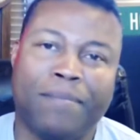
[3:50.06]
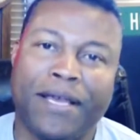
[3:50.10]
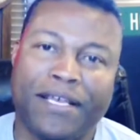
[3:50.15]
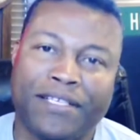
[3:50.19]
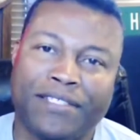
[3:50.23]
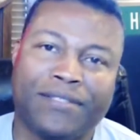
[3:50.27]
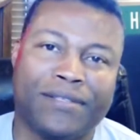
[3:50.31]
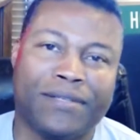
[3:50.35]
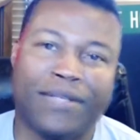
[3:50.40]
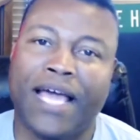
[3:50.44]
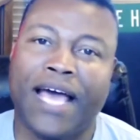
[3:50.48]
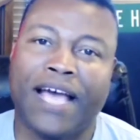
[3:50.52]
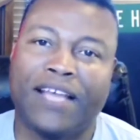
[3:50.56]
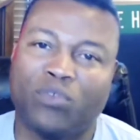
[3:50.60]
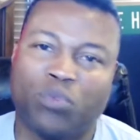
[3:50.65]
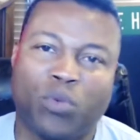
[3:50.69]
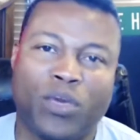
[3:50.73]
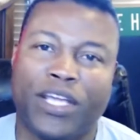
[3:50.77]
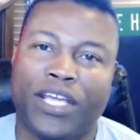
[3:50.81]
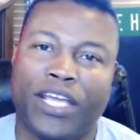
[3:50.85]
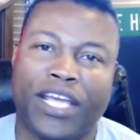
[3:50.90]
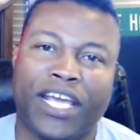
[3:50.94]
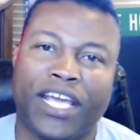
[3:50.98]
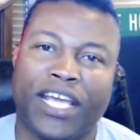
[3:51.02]
last
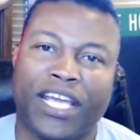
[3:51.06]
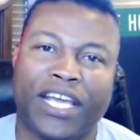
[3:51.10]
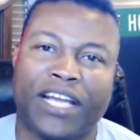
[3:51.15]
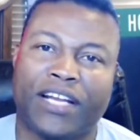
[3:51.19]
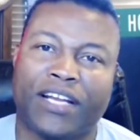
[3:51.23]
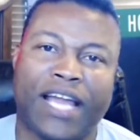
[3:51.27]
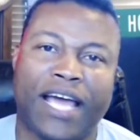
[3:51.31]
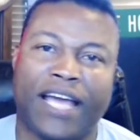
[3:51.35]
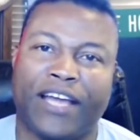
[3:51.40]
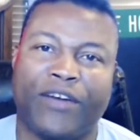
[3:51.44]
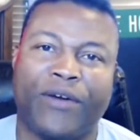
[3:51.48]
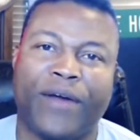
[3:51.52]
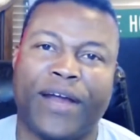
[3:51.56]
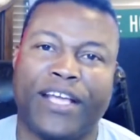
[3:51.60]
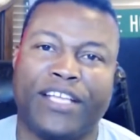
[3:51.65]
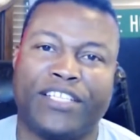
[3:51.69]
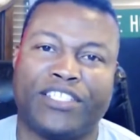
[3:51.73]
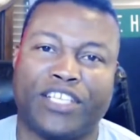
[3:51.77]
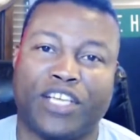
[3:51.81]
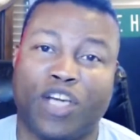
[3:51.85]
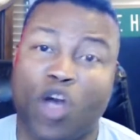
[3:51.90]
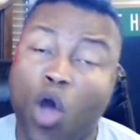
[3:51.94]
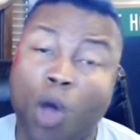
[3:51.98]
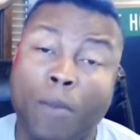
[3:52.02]
weekend get like crazy.
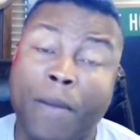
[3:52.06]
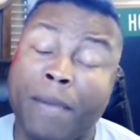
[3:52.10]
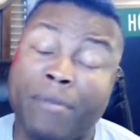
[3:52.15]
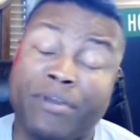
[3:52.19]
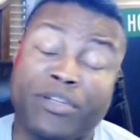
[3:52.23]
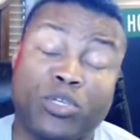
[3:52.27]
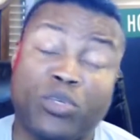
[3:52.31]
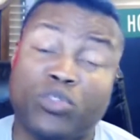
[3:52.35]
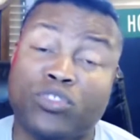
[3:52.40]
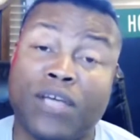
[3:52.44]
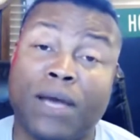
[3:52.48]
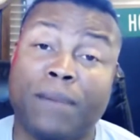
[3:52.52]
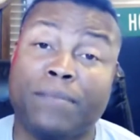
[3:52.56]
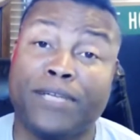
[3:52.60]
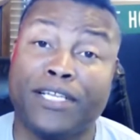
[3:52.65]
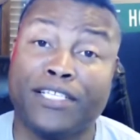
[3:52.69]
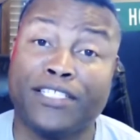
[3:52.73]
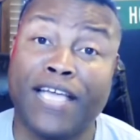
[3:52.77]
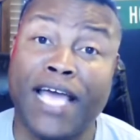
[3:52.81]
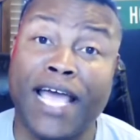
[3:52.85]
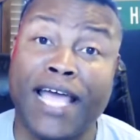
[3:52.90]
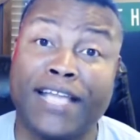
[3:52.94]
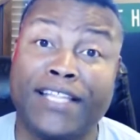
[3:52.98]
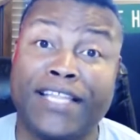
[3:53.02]
Or maybe do something
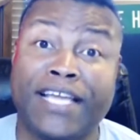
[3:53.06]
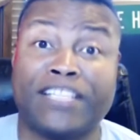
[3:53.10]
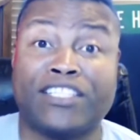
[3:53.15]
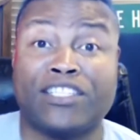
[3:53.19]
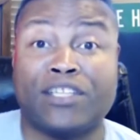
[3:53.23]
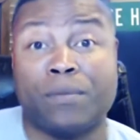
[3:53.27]
today that